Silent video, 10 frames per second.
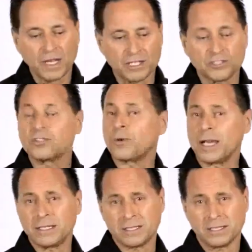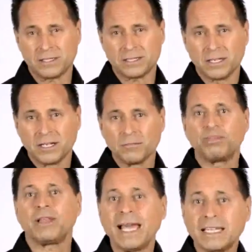psoriasis,
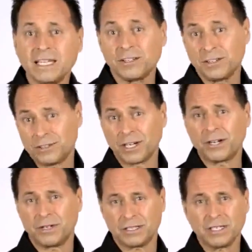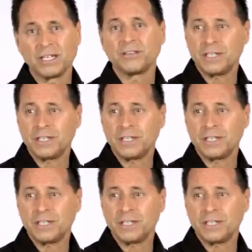plaquing on the arteries.